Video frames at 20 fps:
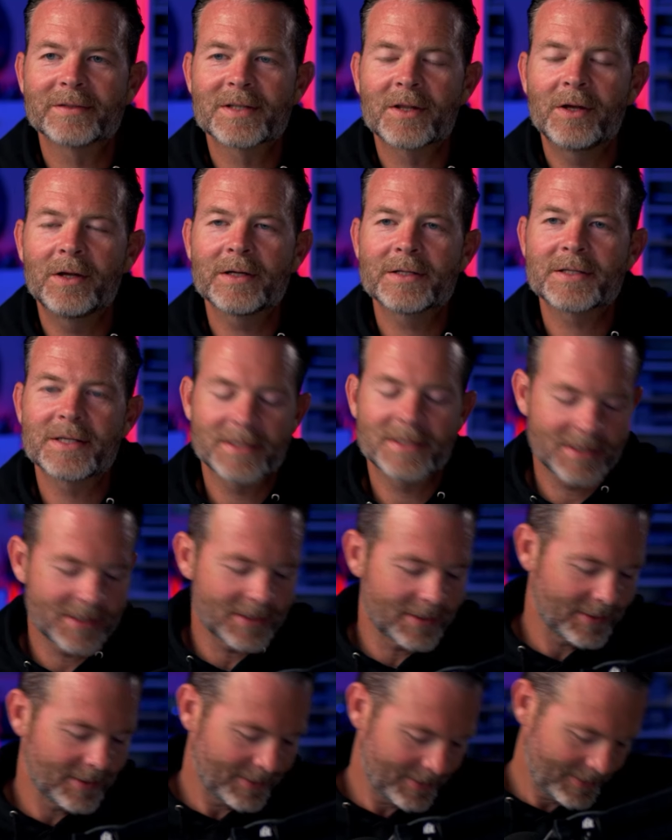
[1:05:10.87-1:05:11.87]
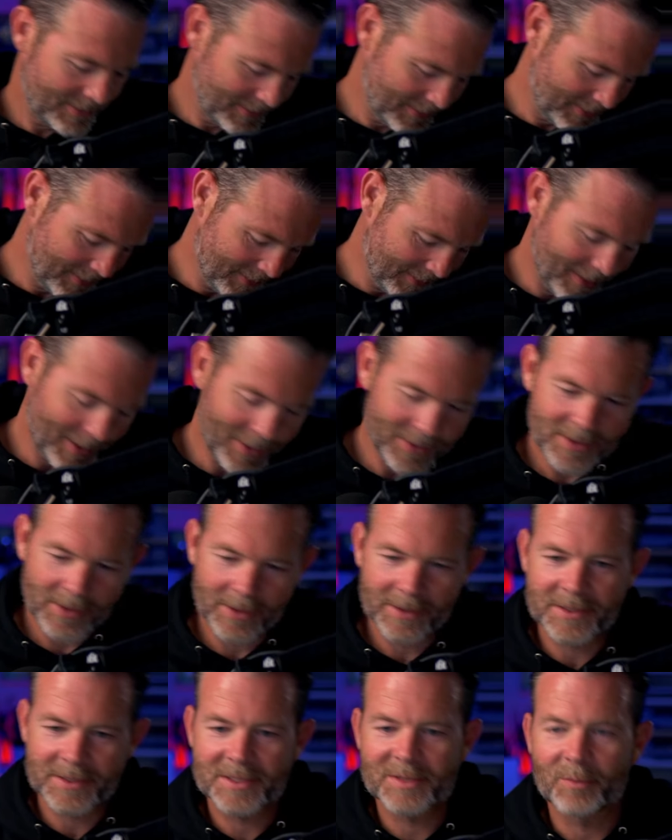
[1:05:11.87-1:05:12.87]
As Last long as it's, I drew a hand. Yeah, as
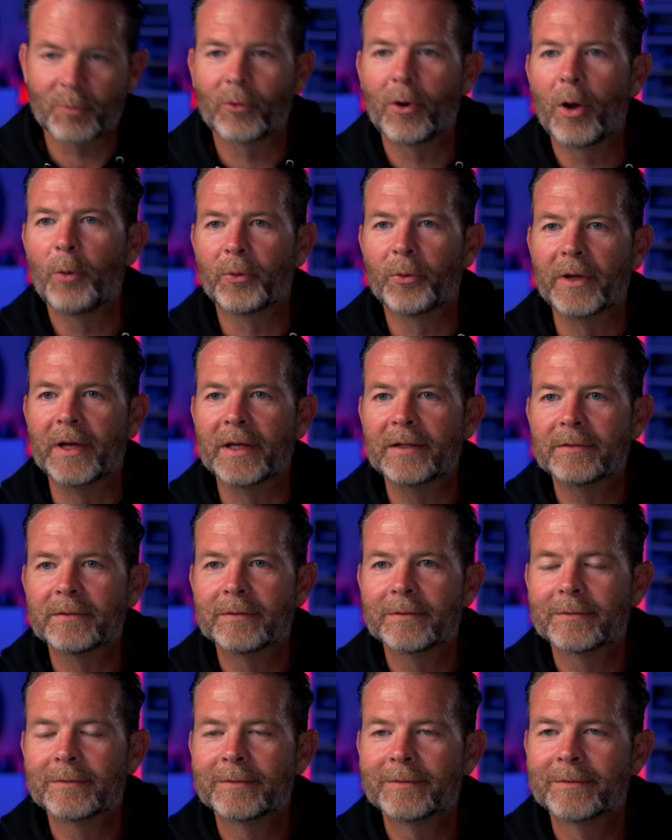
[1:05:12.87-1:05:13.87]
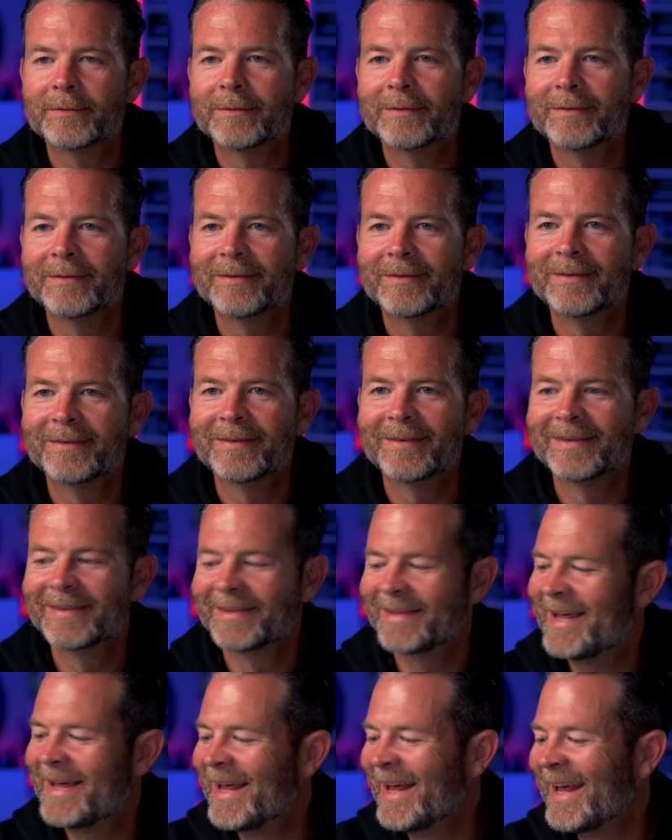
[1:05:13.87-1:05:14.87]
long as it's appropriate. We're going to draw a hand again.
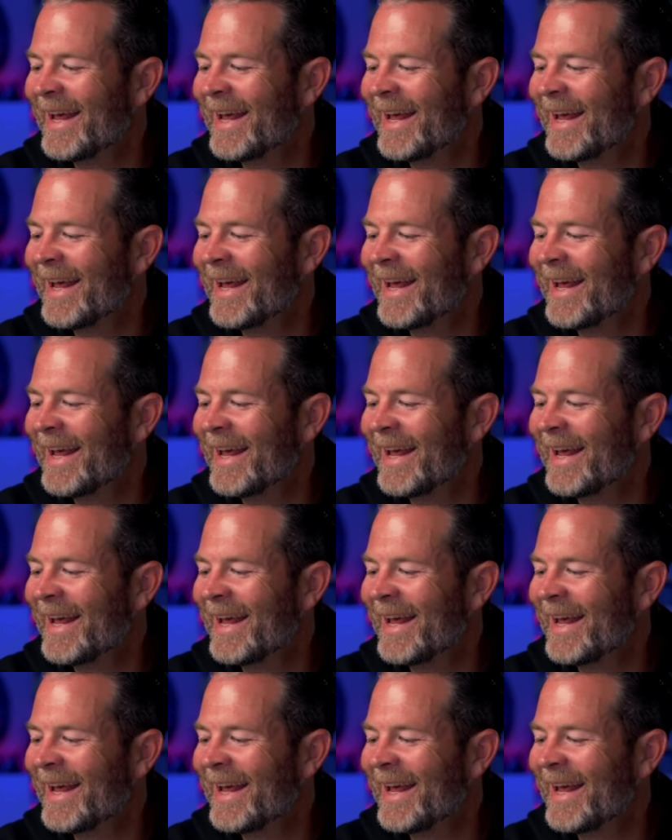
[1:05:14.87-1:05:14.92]
No,